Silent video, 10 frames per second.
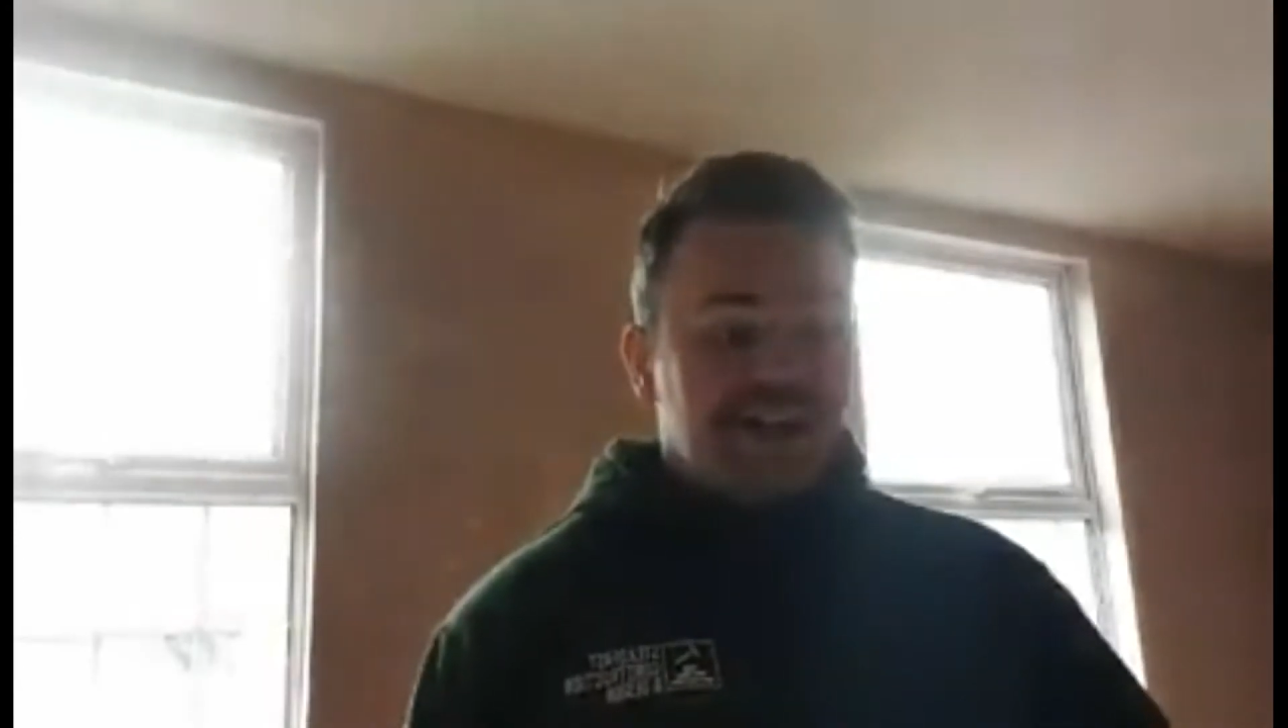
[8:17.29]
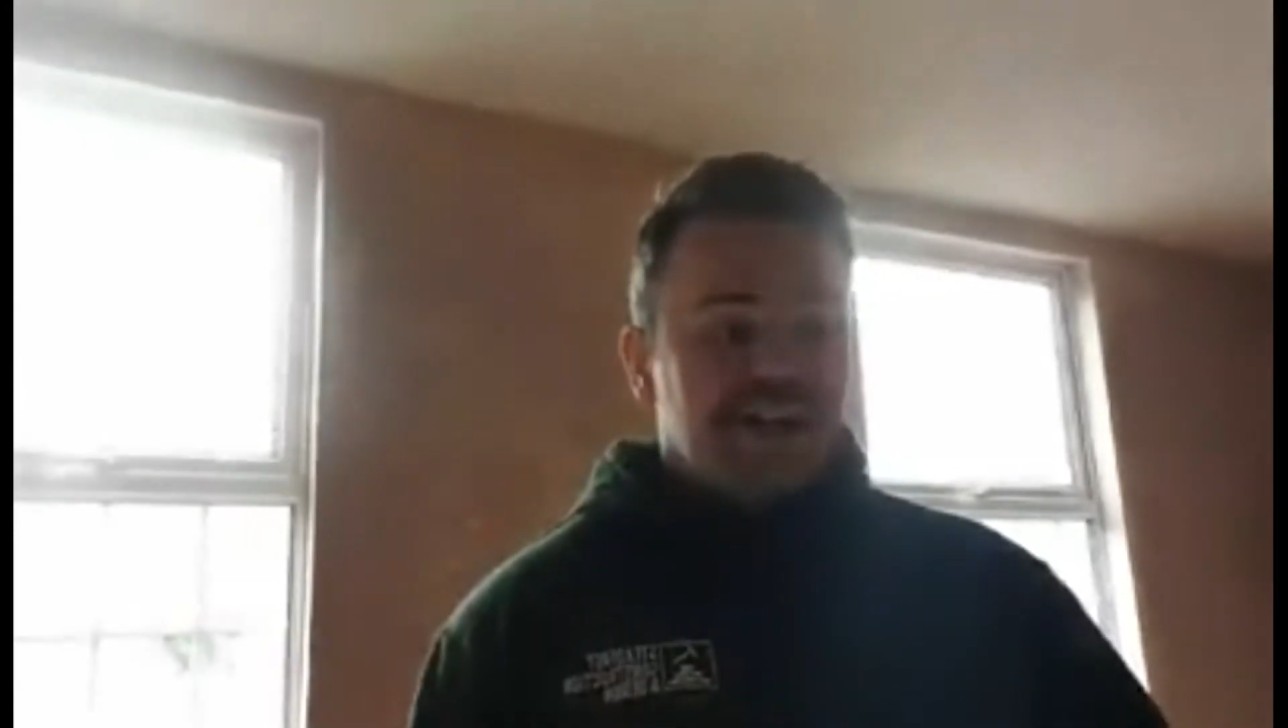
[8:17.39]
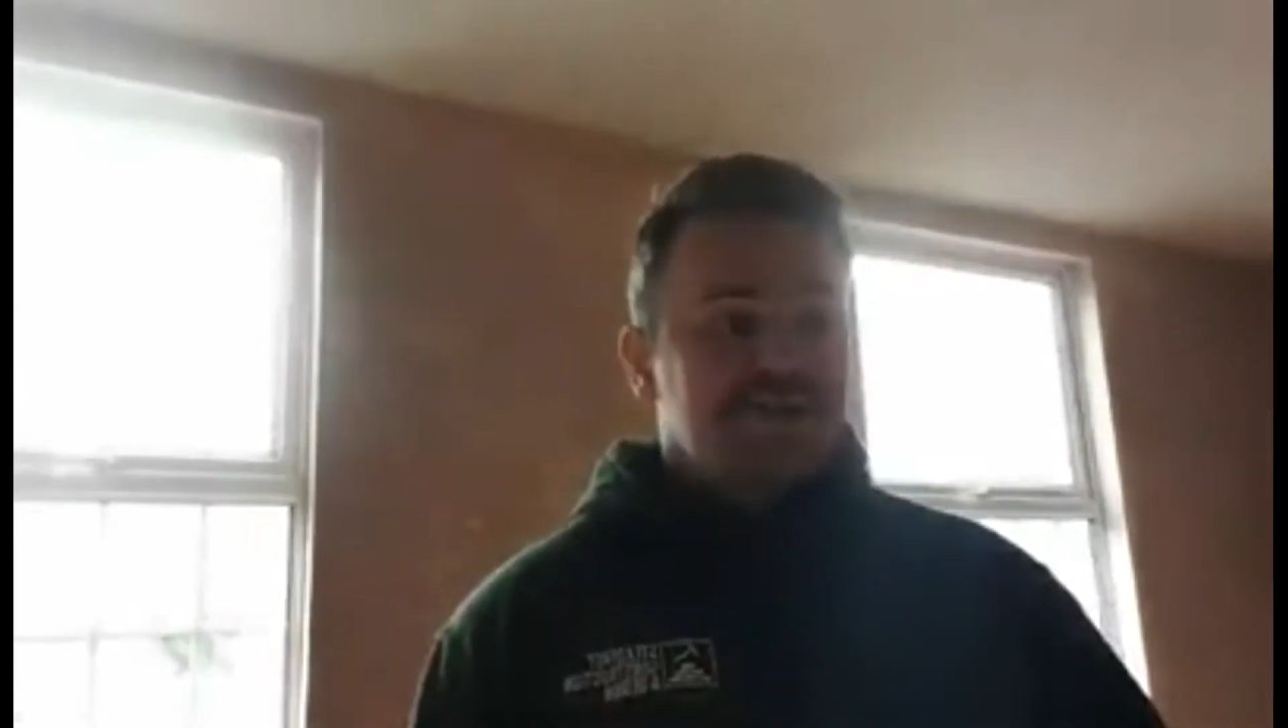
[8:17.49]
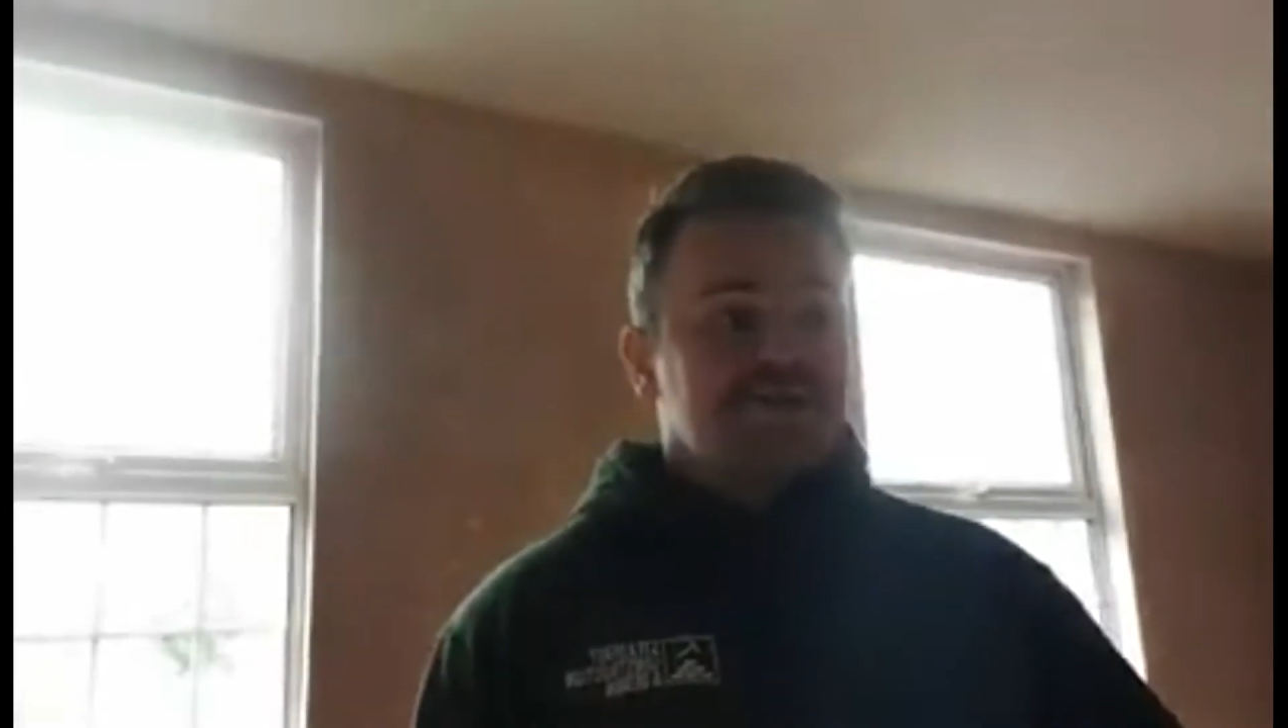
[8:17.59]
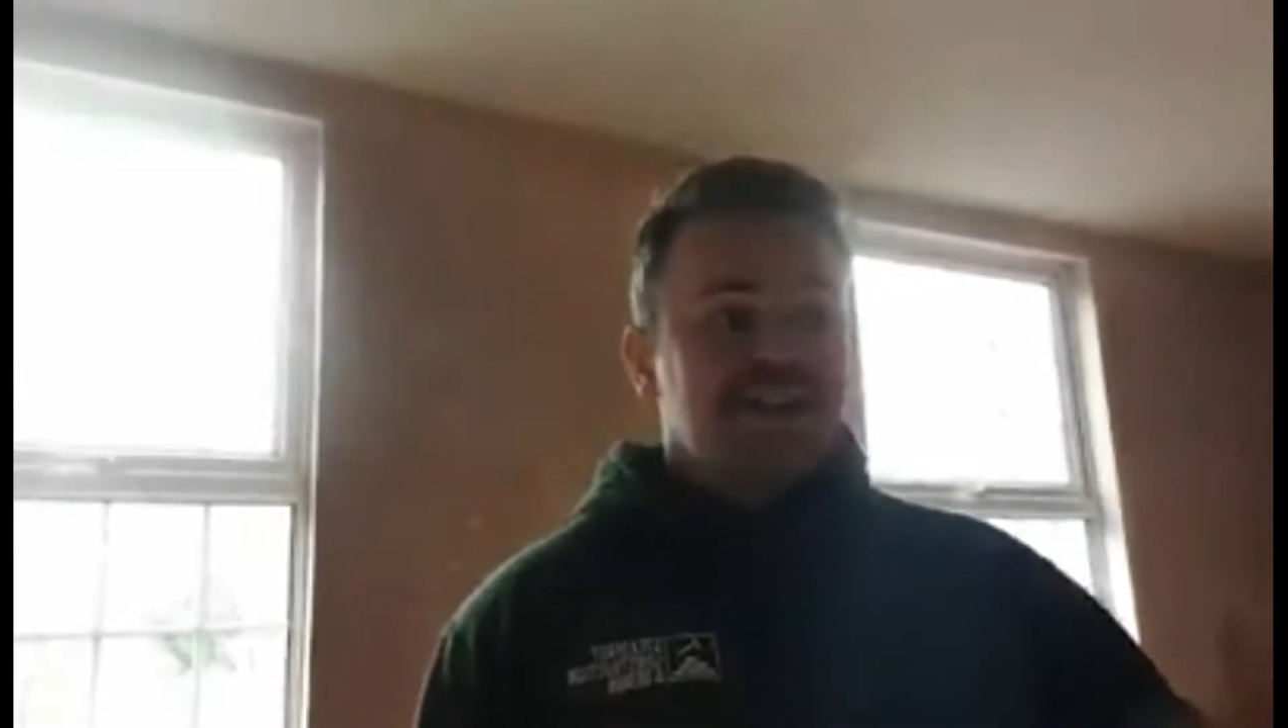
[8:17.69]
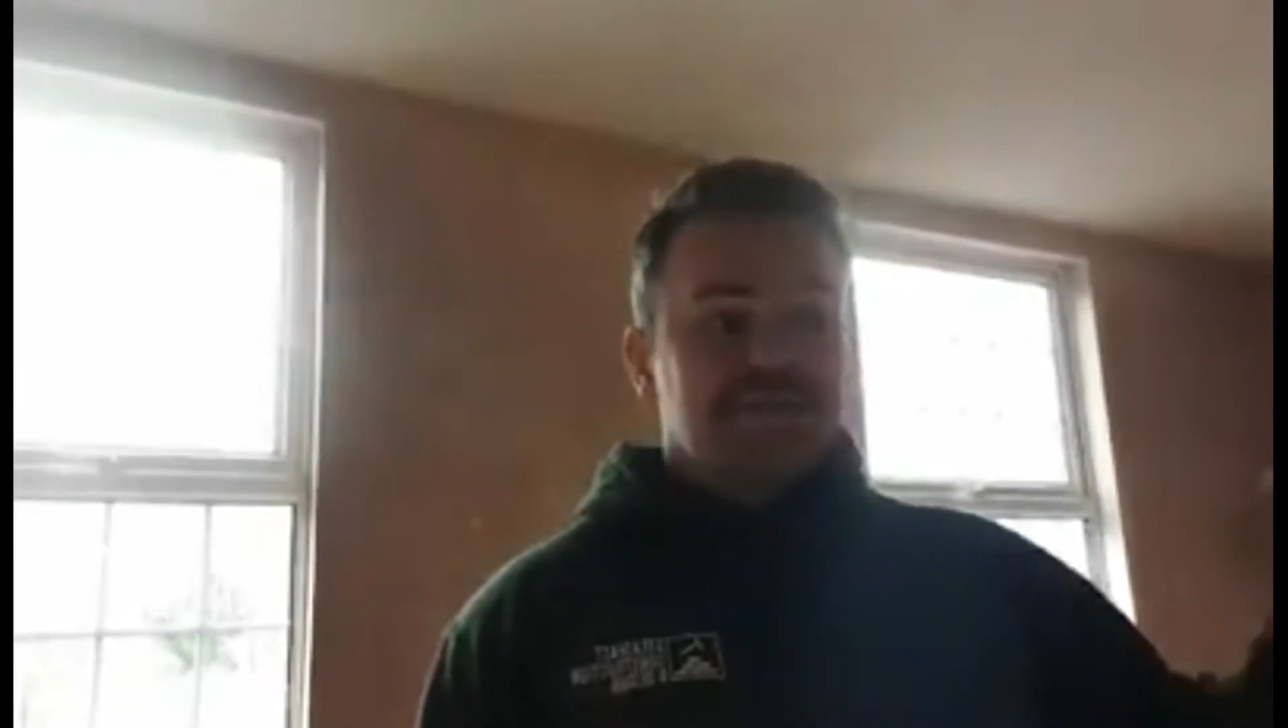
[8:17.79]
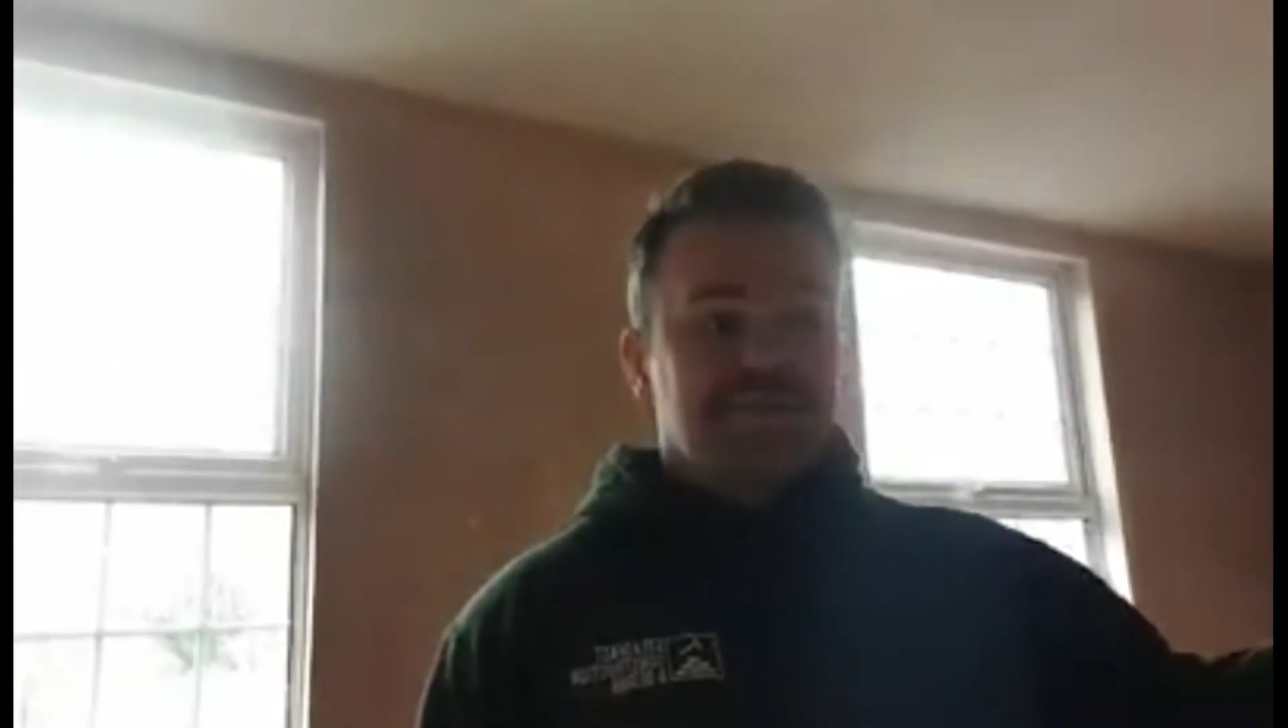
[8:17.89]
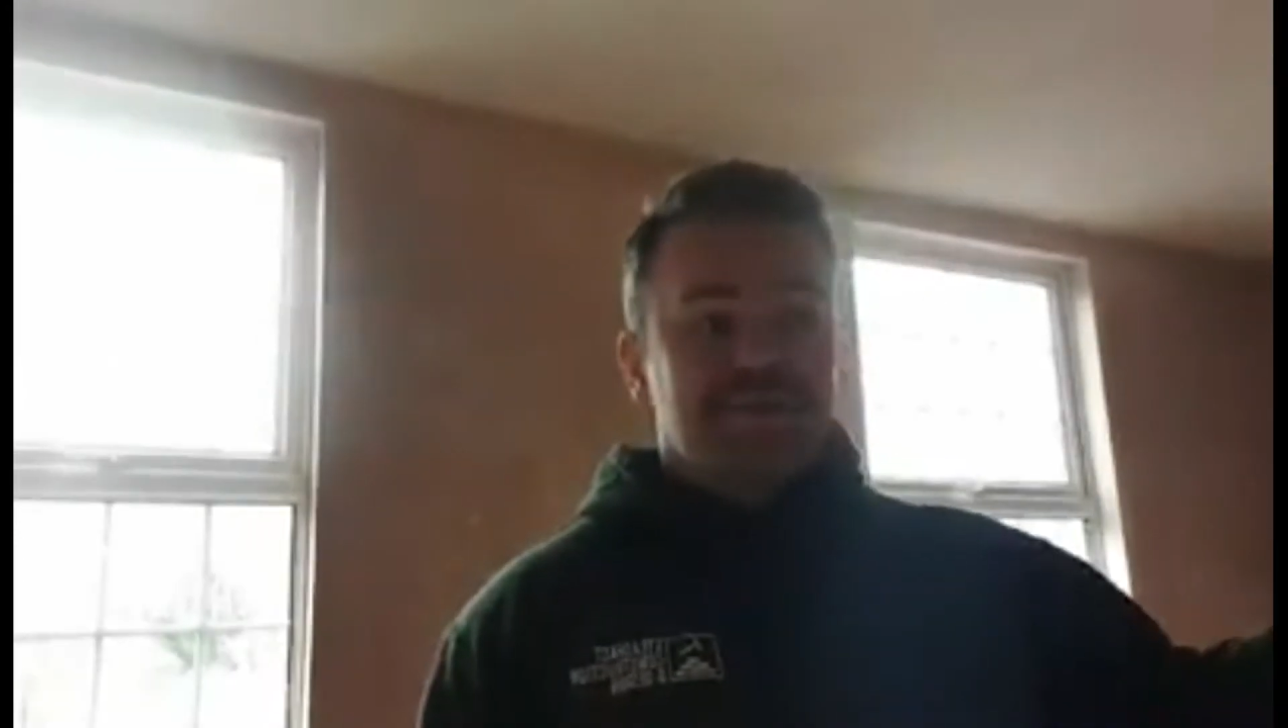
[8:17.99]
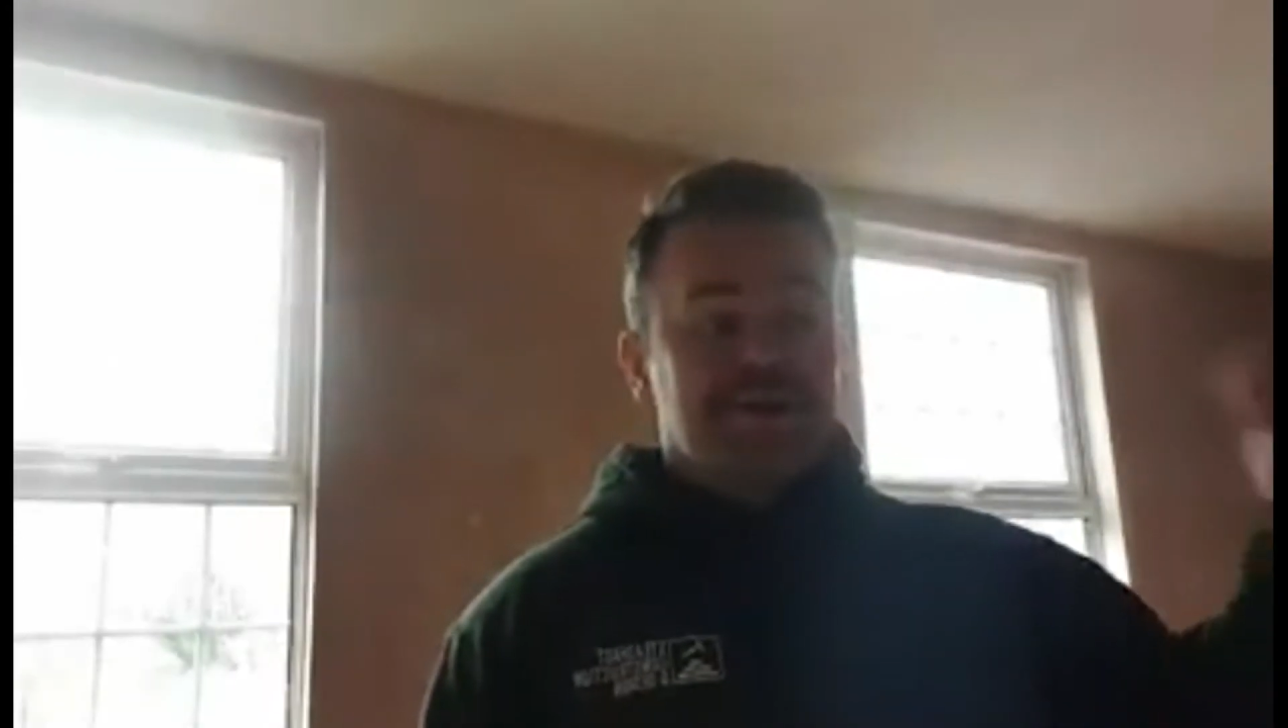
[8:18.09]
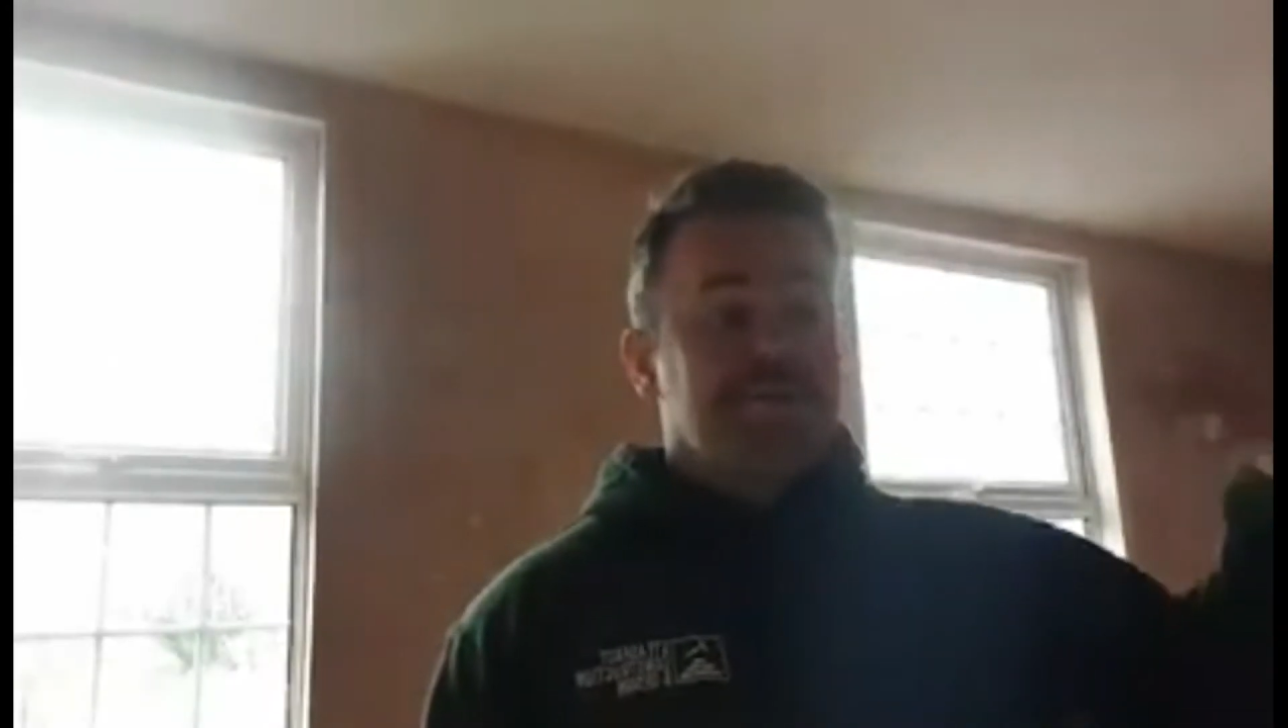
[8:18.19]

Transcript: architrave,